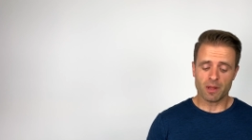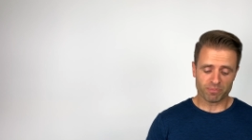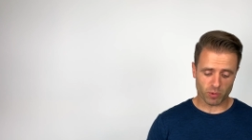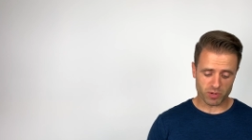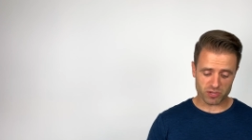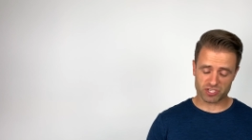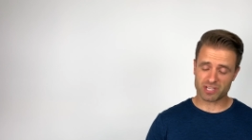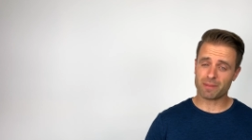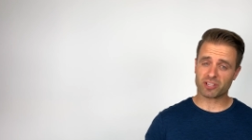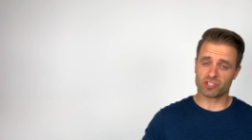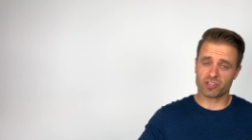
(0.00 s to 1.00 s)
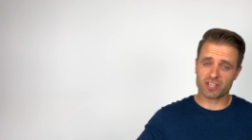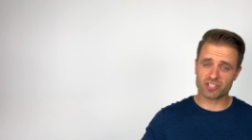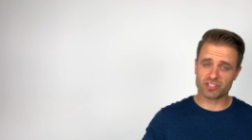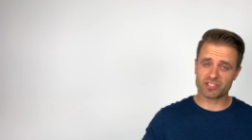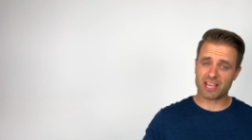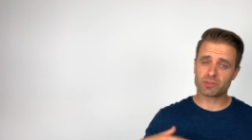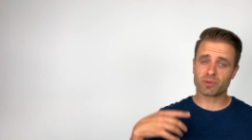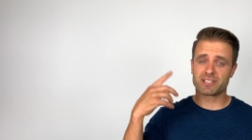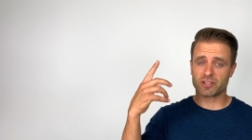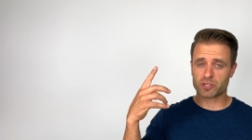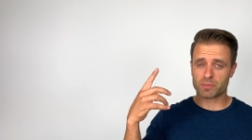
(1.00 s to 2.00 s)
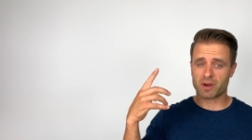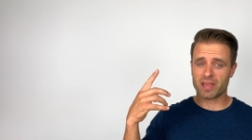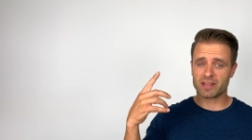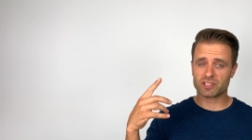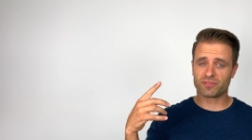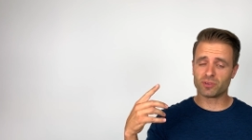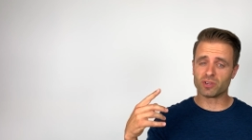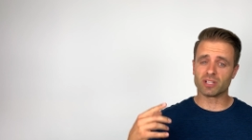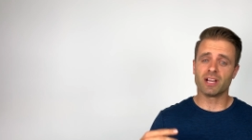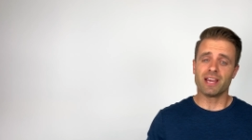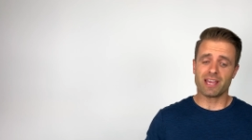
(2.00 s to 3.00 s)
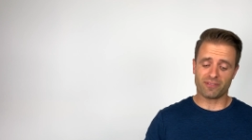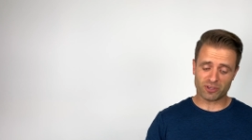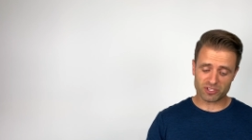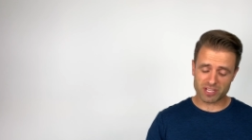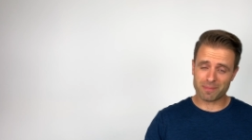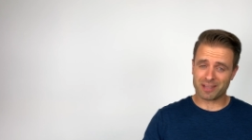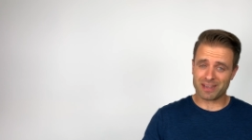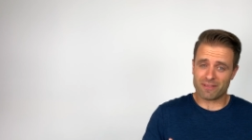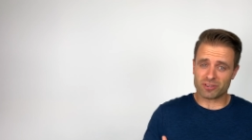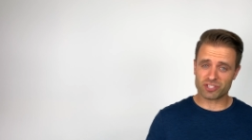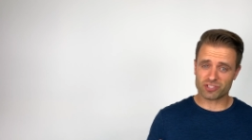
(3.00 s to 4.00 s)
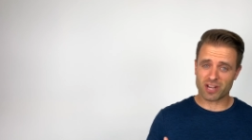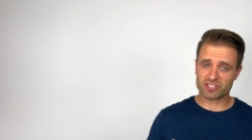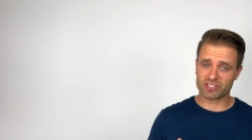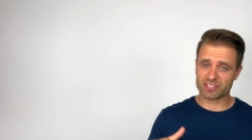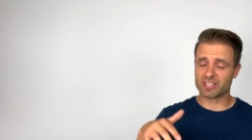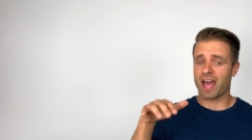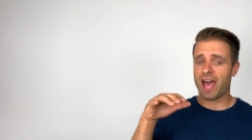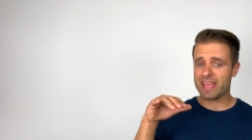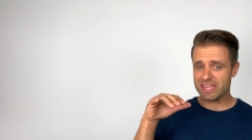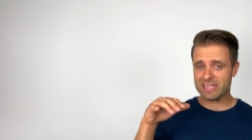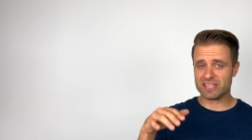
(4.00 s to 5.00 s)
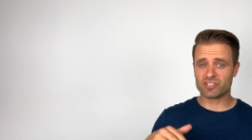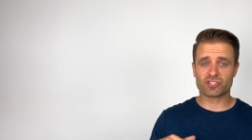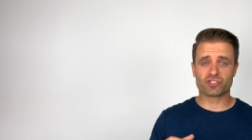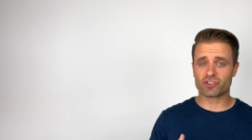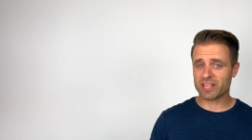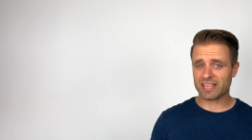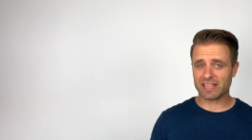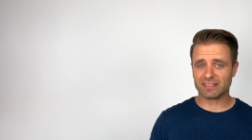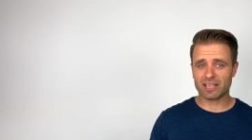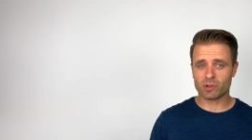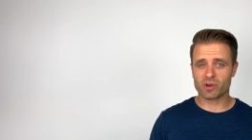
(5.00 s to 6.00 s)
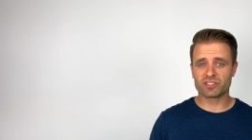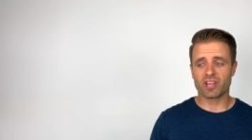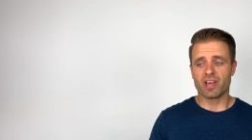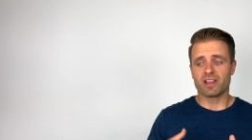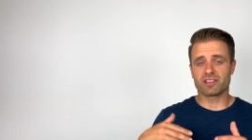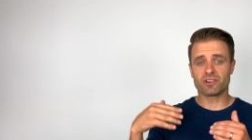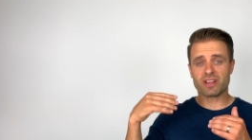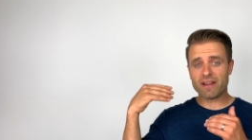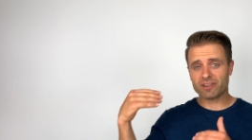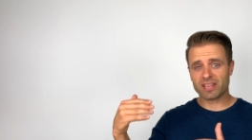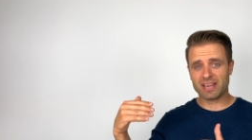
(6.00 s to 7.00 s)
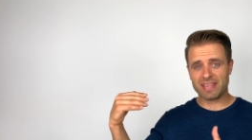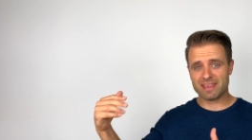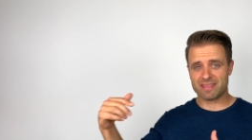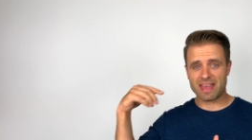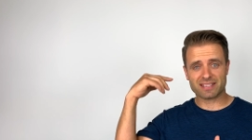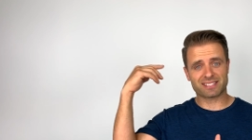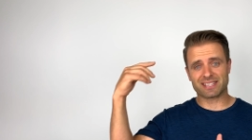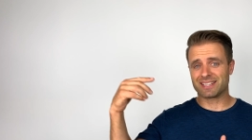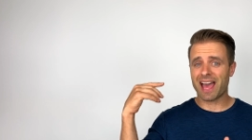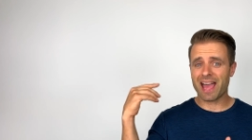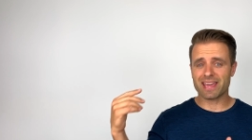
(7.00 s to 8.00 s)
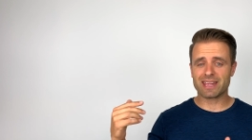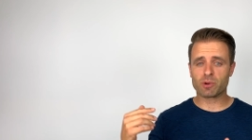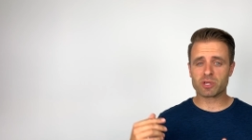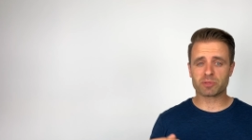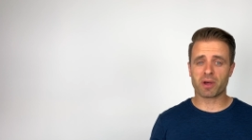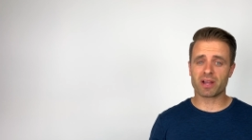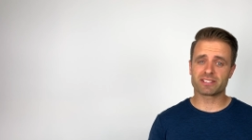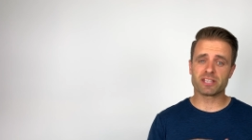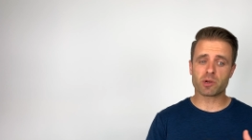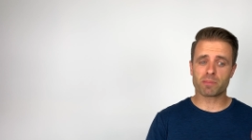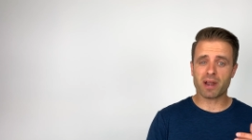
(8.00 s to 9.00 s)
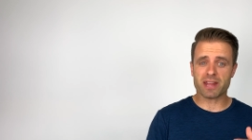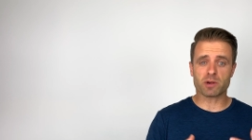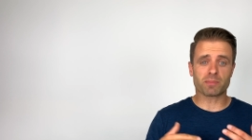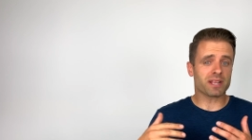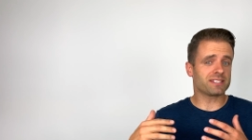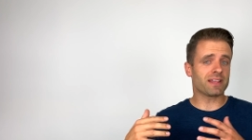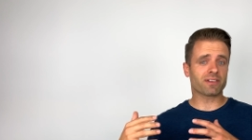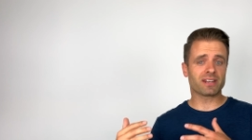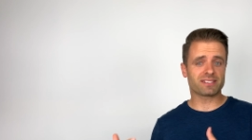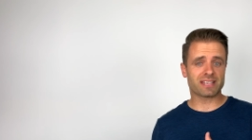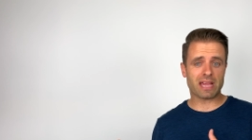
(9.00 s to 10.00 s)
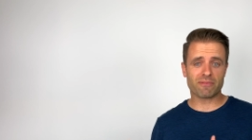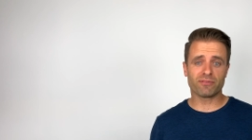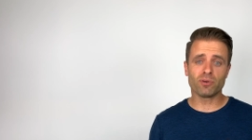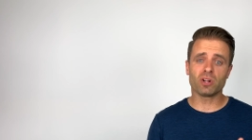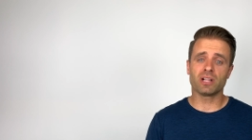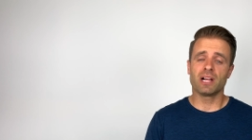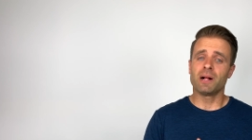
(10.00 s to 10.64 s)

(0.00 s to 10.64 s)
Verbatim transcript: When your stomach stretches, that's what tells your brain it's full. If your stomach never stretches, i.e. just drinking liquids, you're never gonna get that satiety response in your brain. Your brain's never gonna say, I'm full.